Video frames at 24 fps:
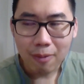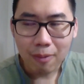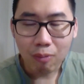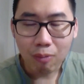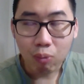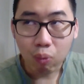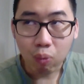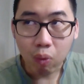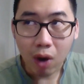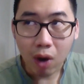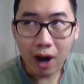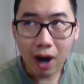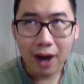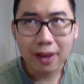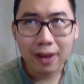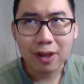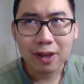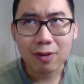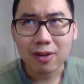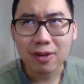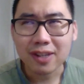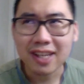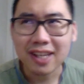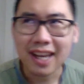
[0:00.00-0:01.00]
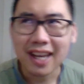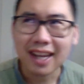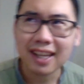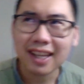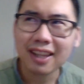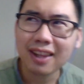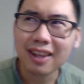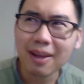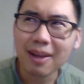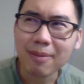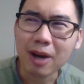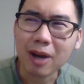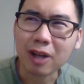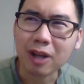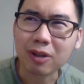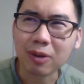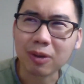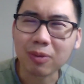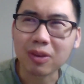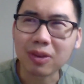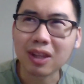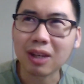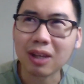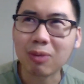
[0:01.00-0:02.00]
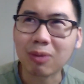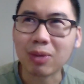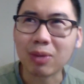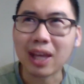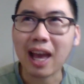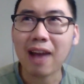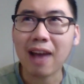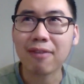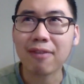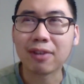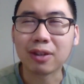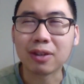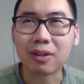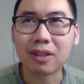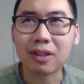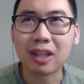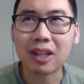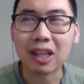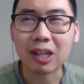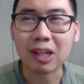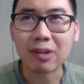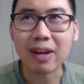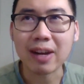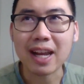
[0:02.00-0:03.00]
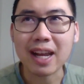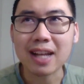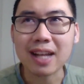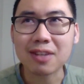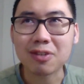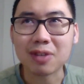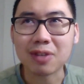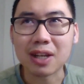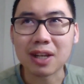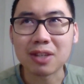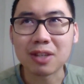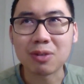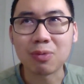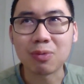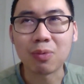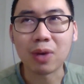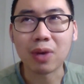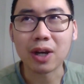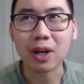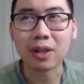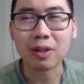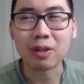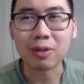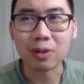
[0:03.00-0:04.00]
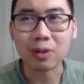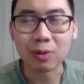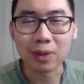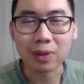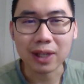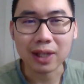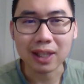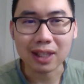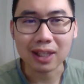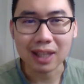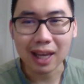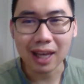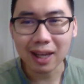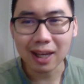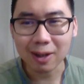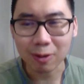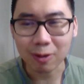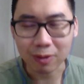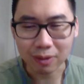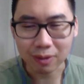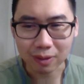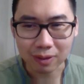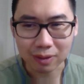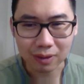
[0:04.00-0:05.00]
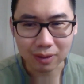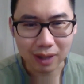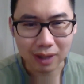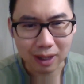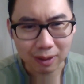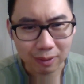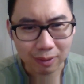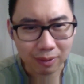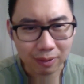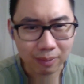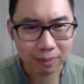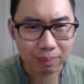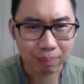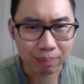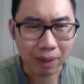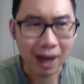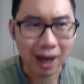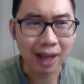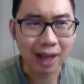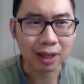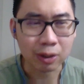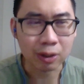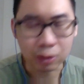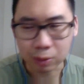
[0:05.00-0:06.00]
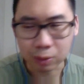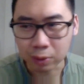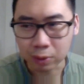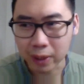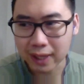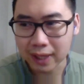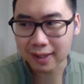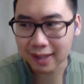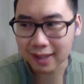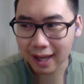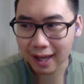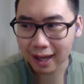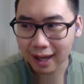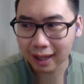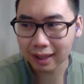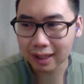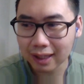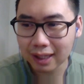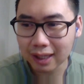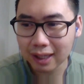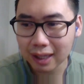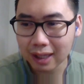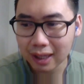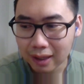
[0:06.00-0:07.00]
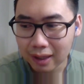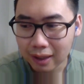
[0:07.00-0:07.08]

Why they're attacking them, I don't think we have a clear answer as to why they're doing it yet, and by who exactly.